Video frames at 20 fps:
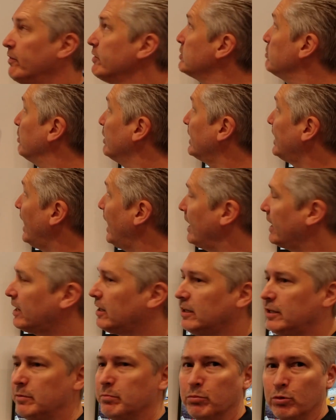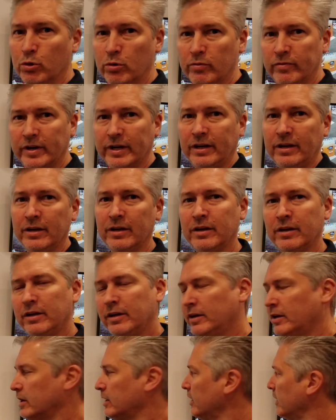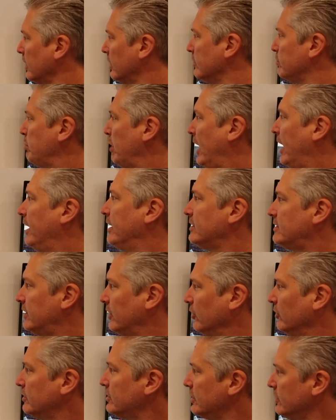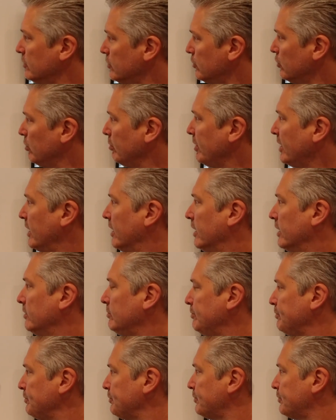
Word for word: It's mechanically moving, pan, tilt, and zooming in.